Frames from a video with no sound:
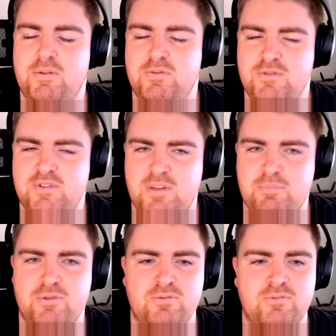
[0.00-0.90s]

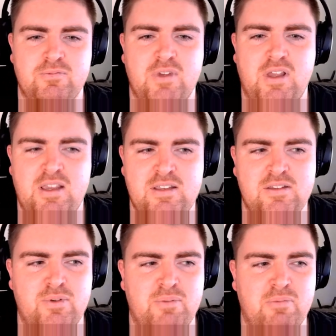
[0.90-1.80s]
Simple, easy
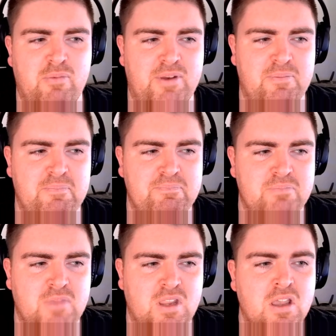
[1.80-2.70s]
to implement.
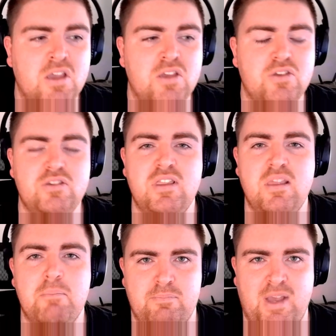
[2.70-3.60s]
Using the
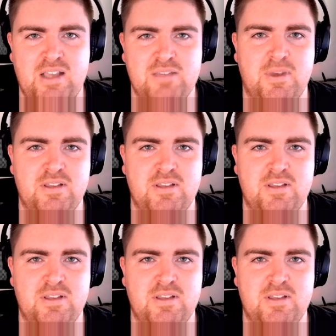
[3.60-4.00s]
backspace